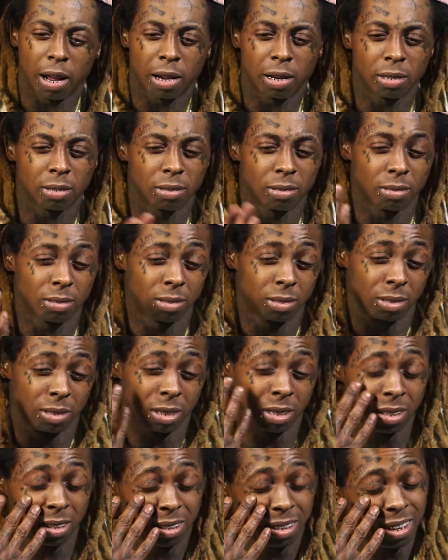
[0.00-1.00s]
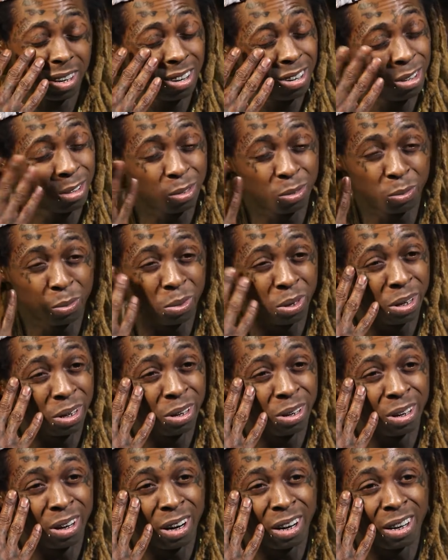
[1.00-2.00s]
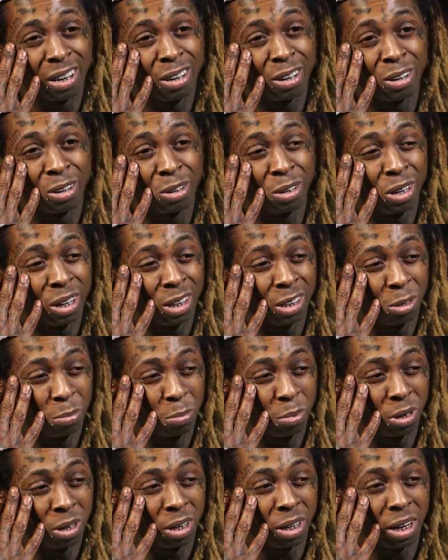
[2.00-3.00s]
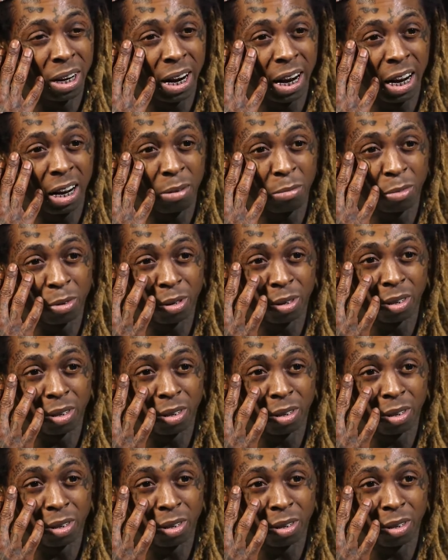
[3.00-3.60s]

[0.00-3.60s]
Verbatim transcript: It just sounds weird. I don't know that you put a name